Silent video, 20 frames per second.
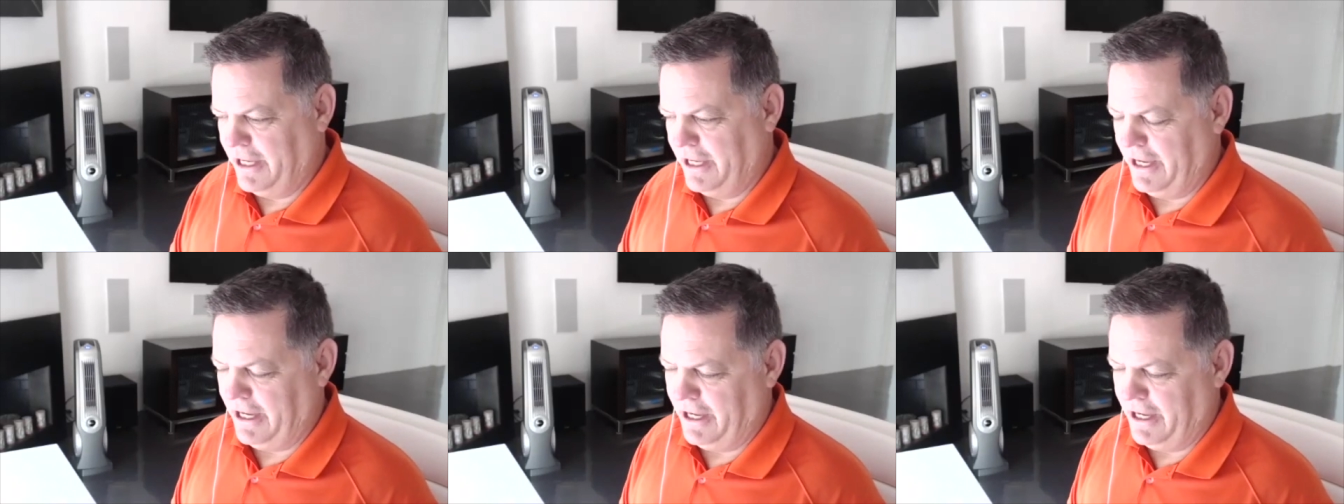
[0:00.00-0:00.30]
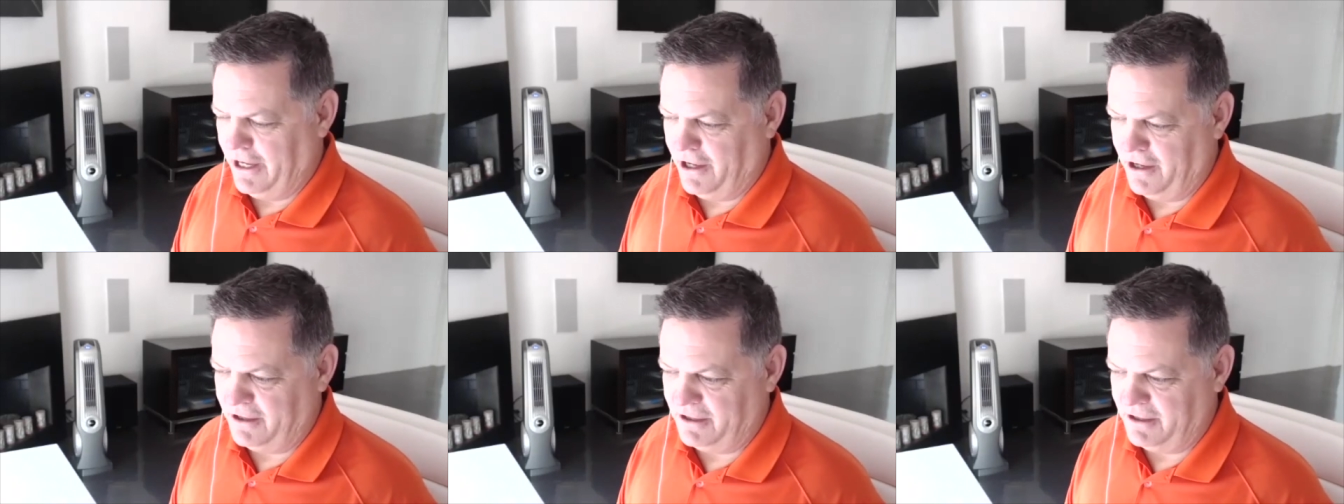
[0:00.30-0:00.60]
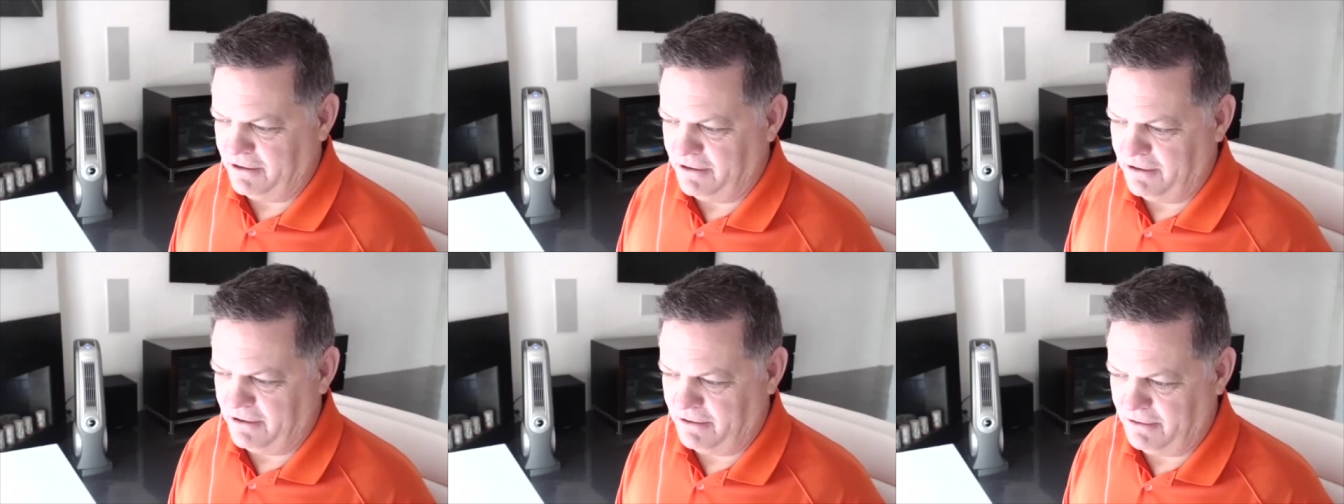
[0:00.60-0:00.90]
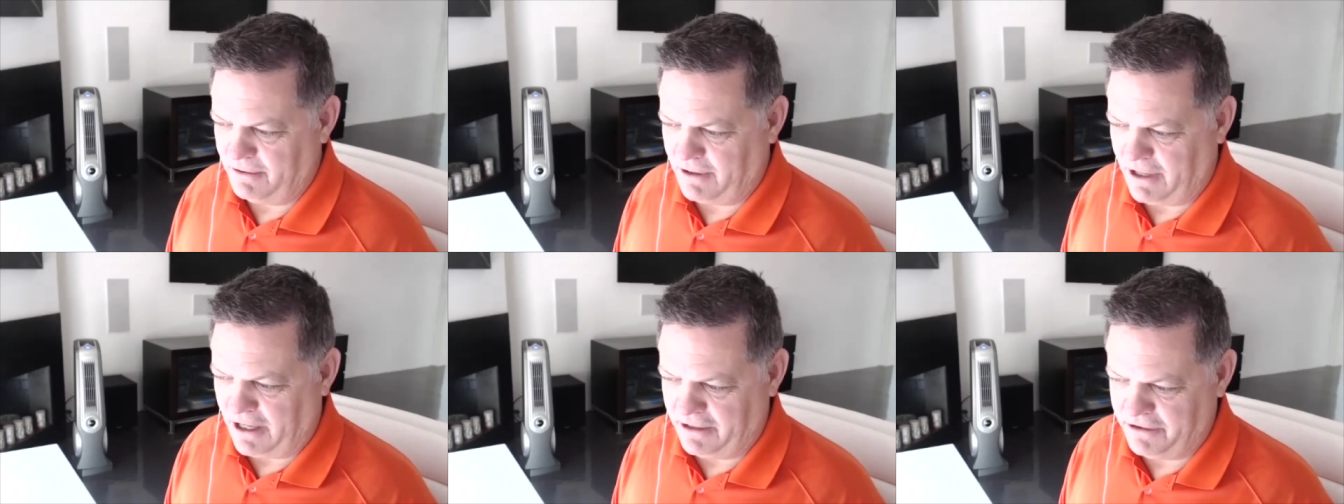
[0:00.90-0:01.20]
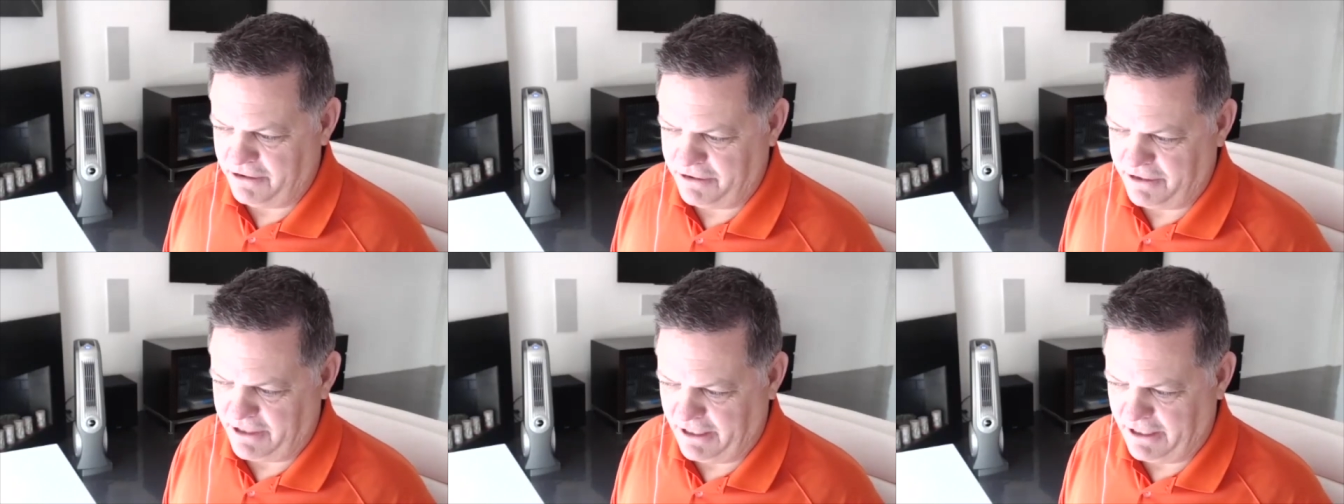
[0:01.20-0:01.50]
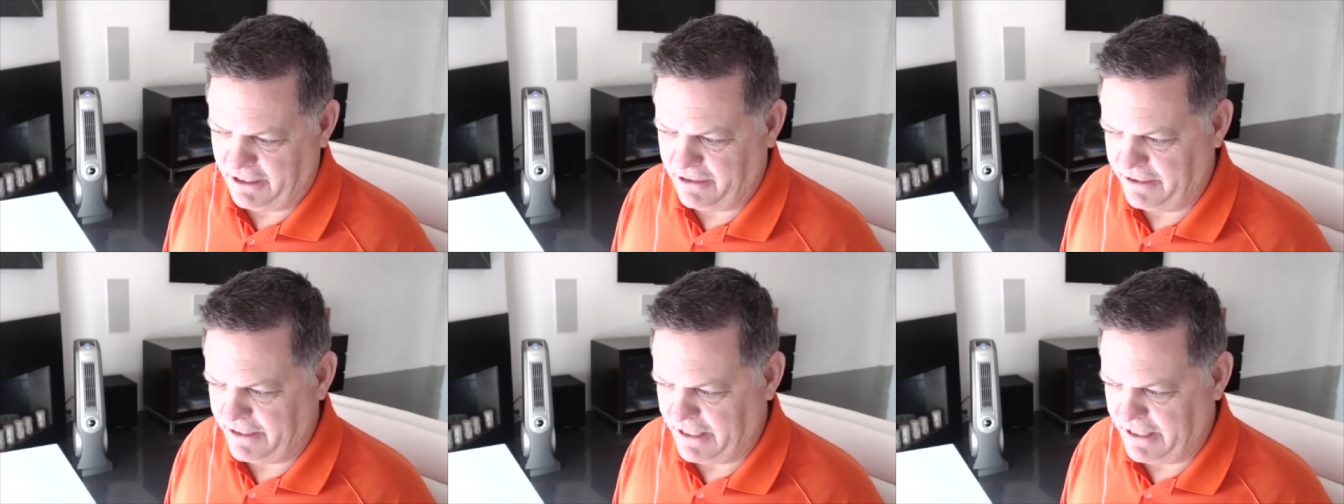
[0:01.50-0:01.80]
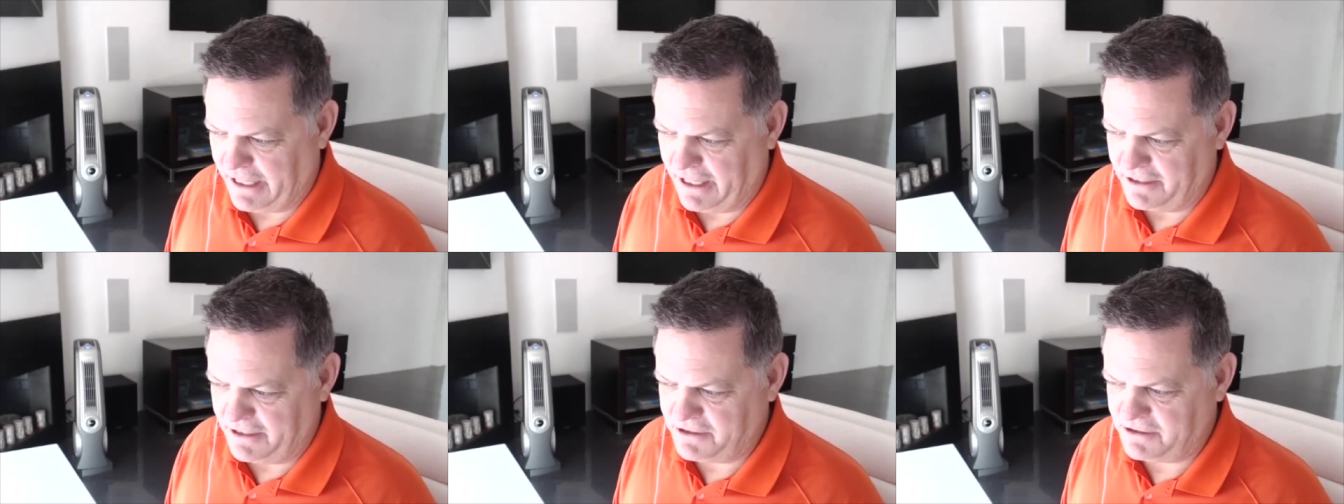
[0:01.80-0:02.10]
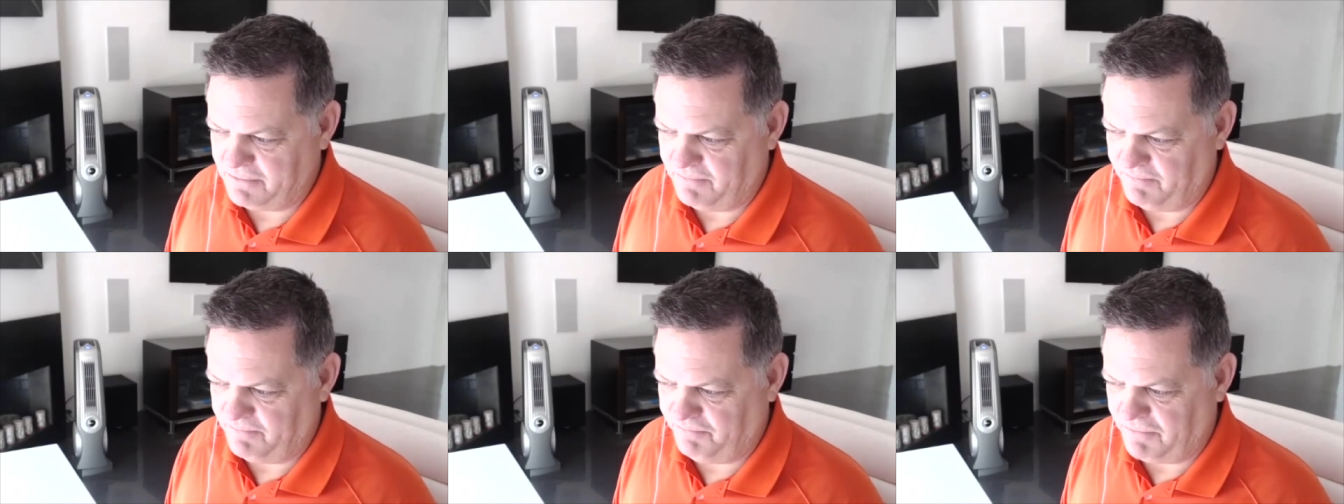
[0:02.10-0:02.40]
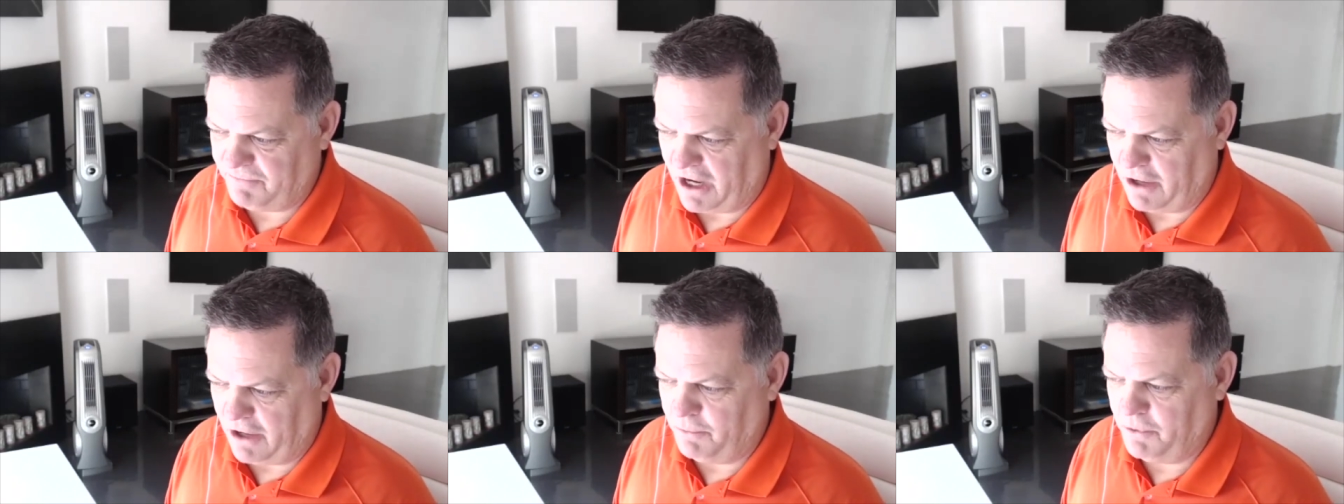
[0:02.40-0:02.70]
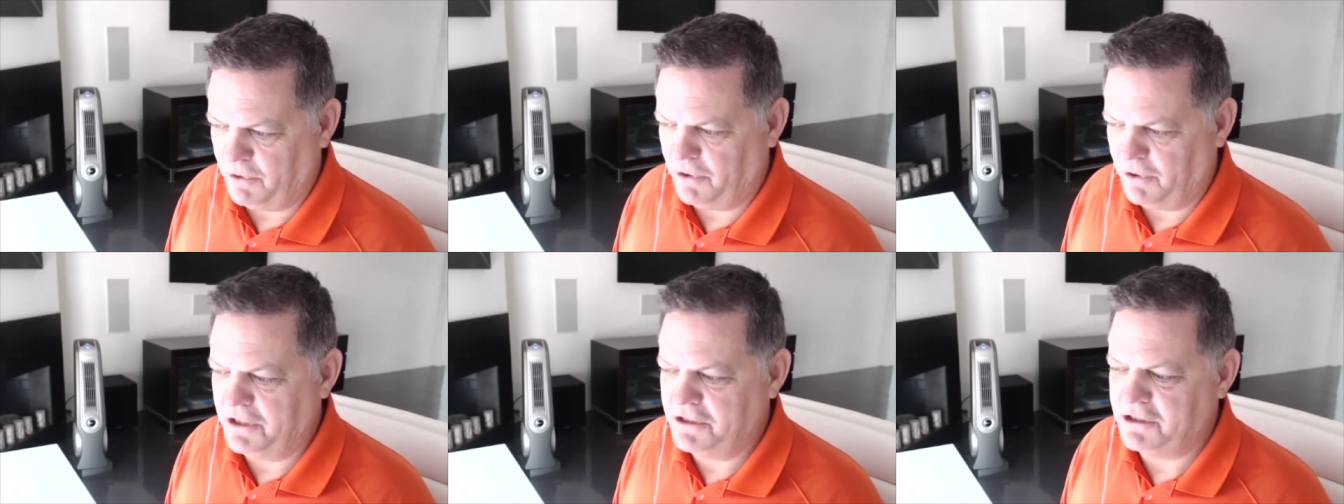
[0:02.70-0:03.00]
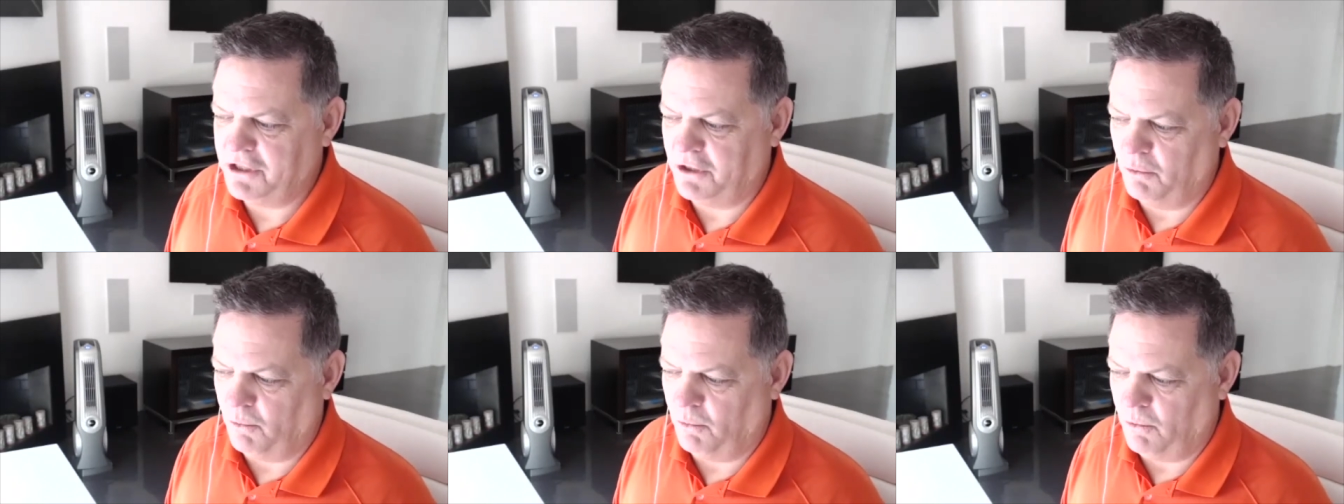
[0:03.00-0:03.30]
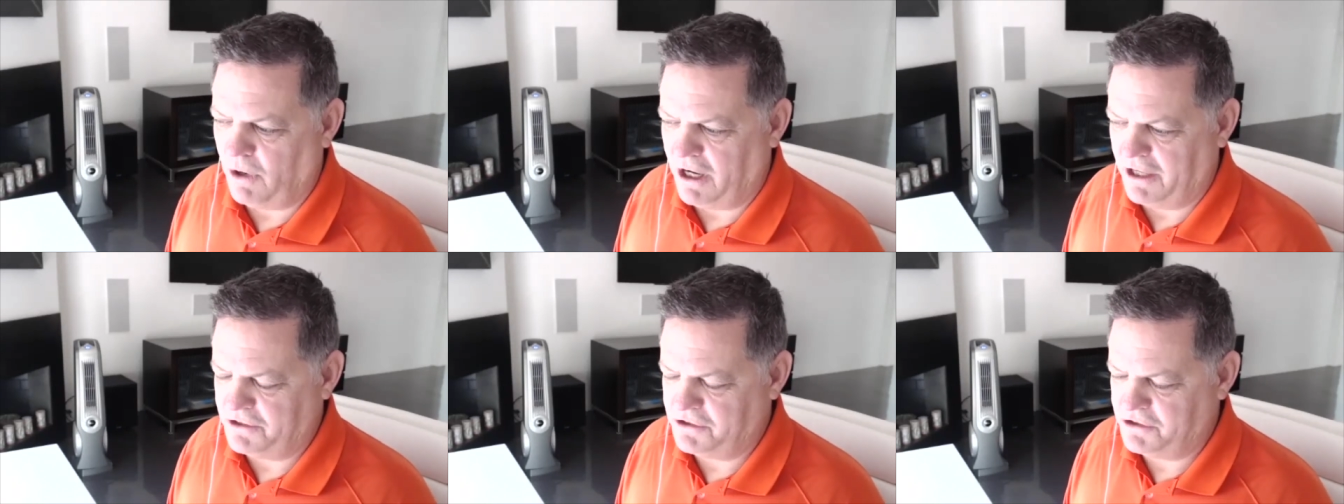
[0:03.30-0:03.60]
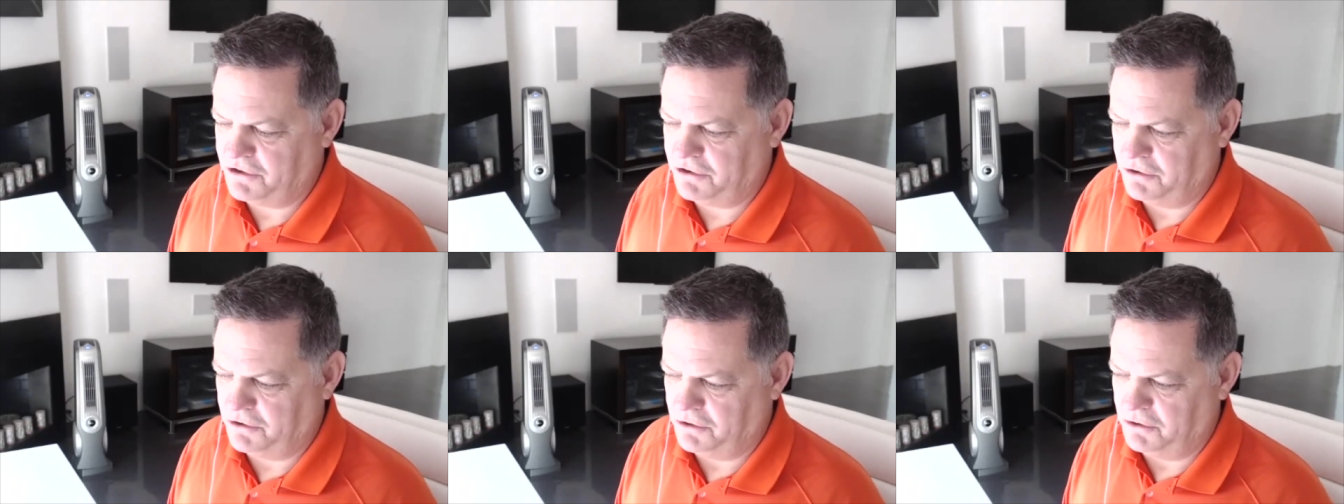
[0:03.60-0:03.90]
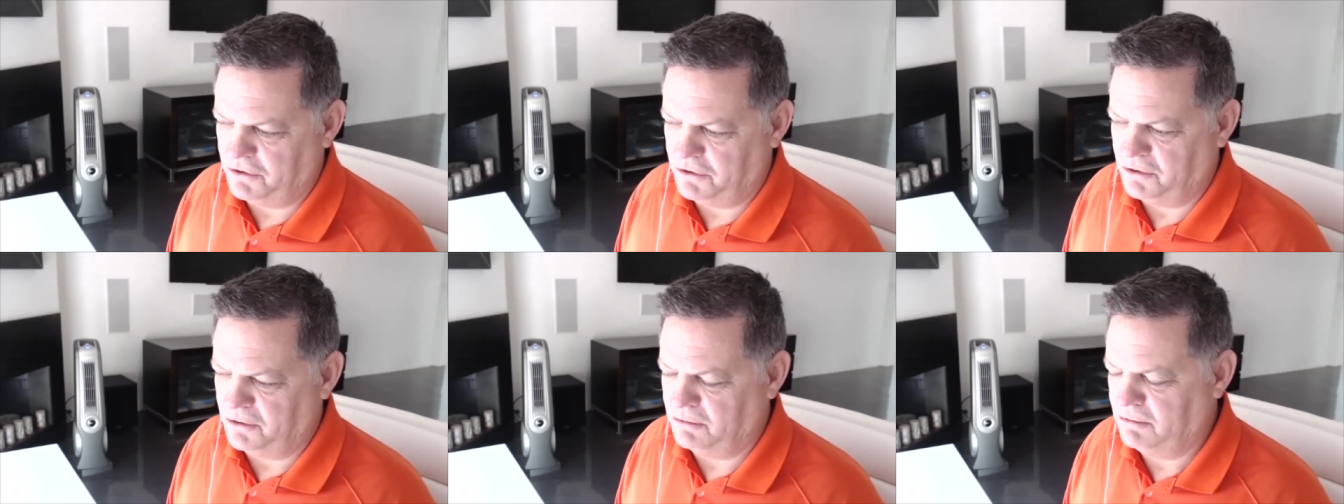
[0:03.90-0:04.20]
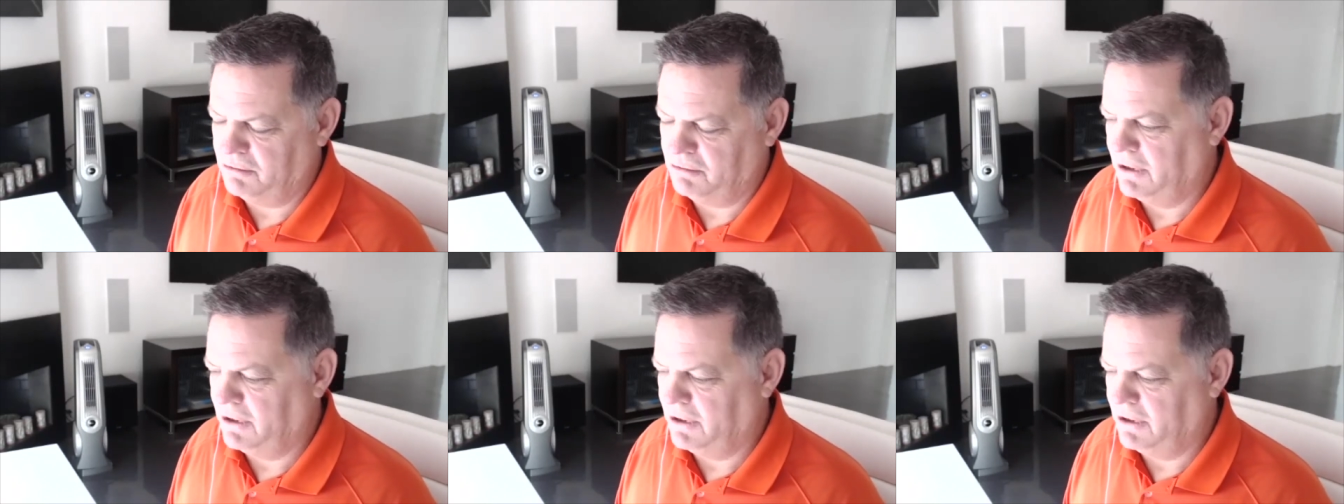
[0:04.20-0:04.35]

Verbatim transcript: and I think that I really didn't want to